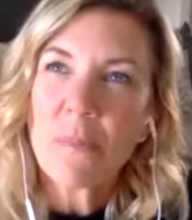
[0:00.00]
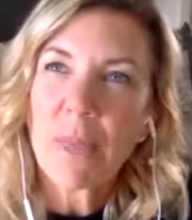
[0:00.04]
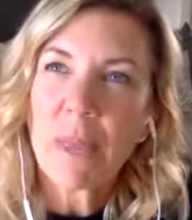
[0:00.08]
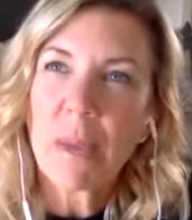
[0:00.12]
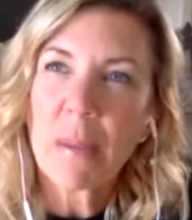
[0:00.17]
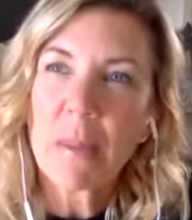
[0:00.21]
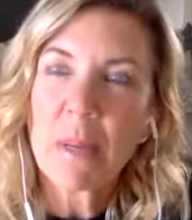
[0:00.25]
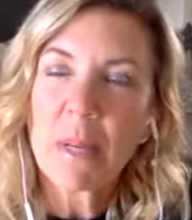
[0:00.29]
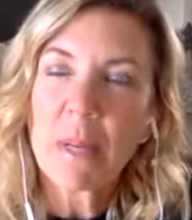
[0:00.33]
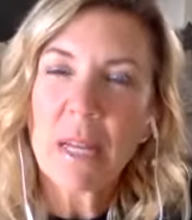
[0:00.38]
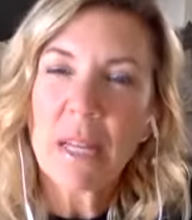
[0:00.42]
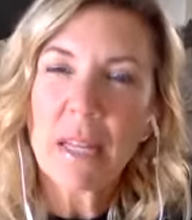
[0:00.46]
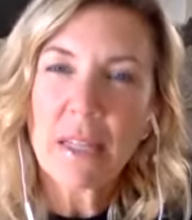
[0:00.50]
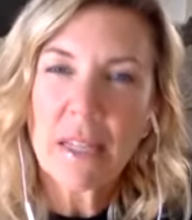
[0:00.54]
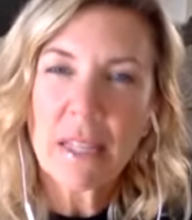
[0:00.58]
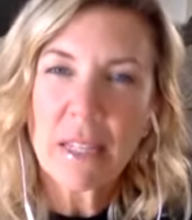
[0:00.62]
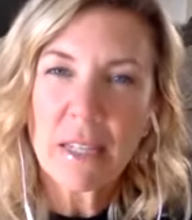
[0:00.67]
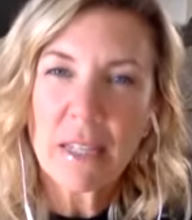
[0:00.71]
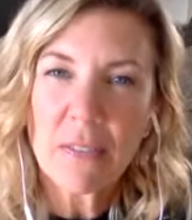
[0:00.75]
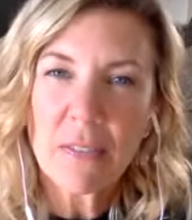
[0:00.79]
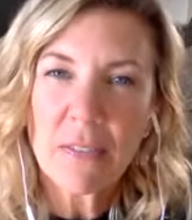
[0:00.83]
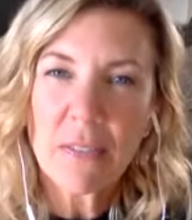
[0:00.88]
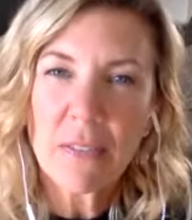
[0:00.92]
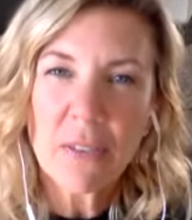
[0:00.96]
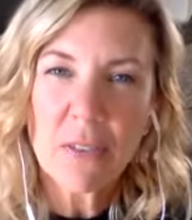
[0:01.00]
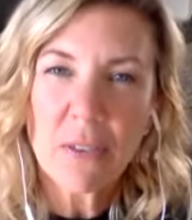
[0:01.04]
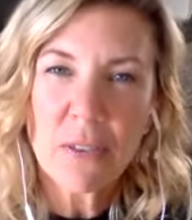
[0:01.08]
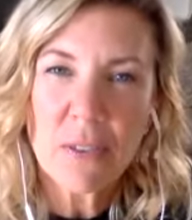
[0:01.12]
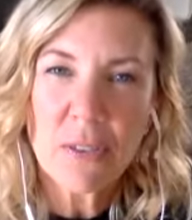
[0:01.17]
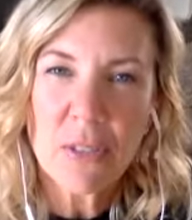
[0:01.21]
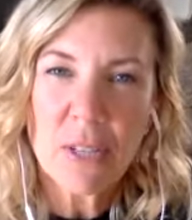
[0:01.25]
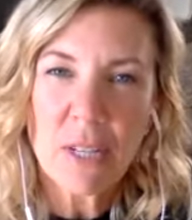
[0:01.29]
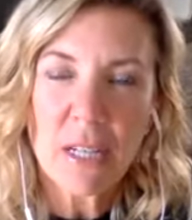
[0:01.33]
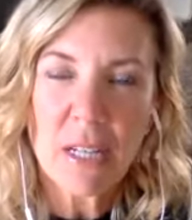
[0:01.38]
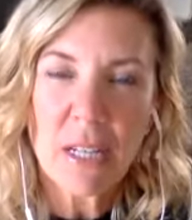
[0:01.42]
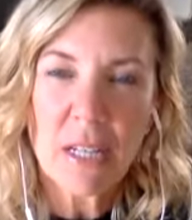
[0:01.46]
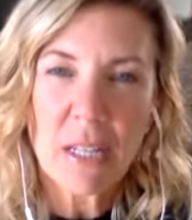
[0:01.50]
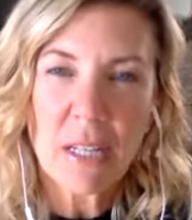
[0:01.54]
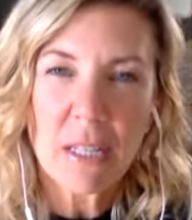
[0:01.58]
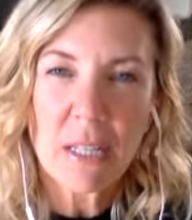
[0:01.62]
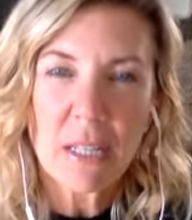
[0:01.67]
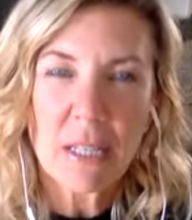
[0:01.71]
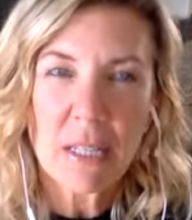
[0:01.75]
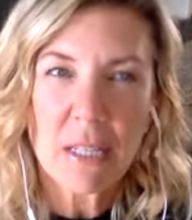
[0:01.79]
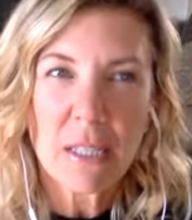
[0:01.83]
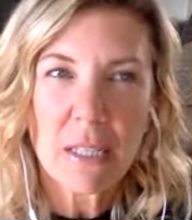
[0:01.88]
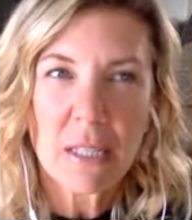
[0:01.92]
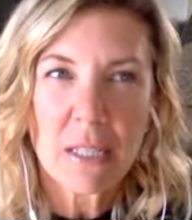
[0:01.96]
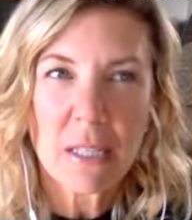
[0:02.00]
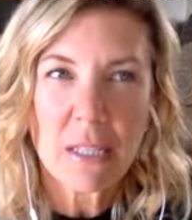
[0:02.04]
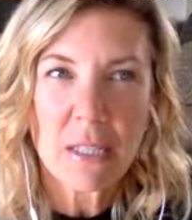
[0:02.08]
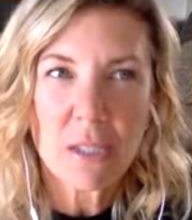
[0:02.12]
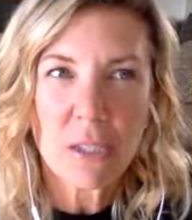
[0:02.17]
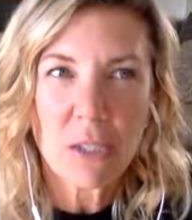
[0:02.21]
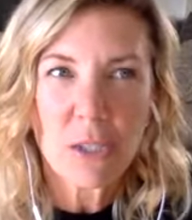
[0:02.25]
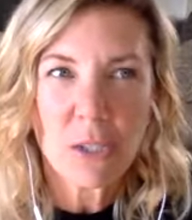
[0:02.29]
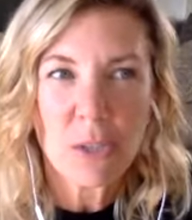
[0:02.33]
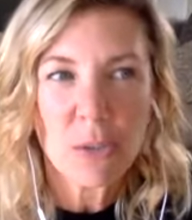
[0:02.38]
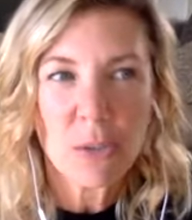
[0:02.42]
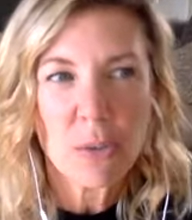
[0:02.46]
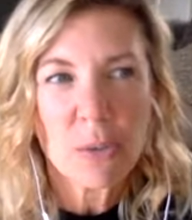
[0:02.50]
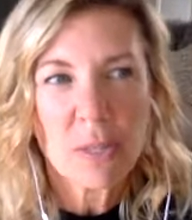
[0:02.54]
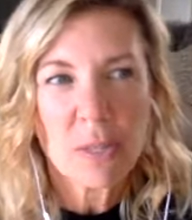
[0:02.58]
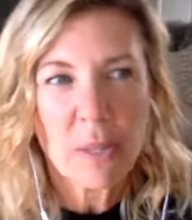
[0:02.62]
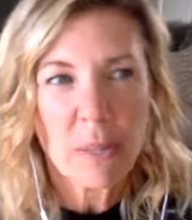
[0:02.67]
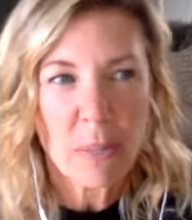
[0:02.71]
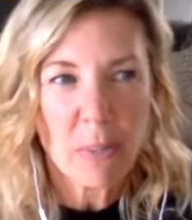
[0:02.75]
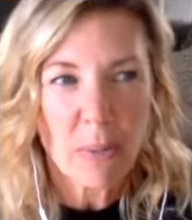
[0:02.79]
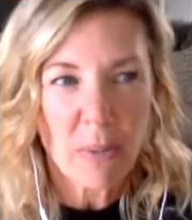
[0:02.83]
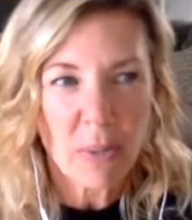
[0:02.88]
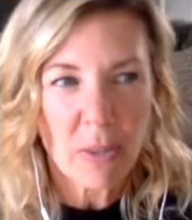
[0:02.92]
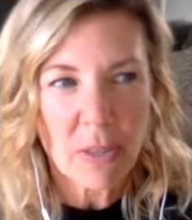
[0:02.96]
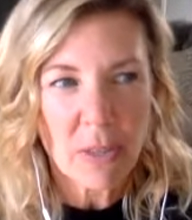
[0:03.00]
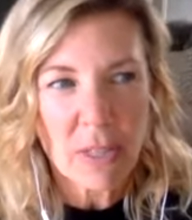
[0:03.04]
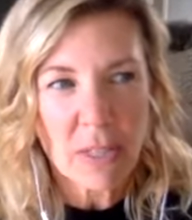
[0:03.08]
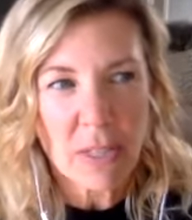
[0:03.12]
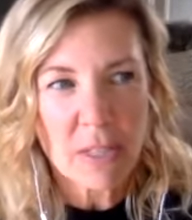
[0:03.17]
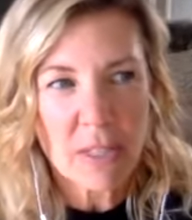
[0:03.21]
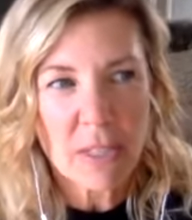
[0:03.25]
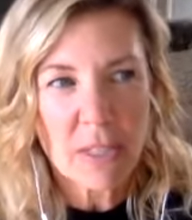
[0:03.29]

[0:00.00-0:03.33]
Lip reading: mean, I think there's like two separate things.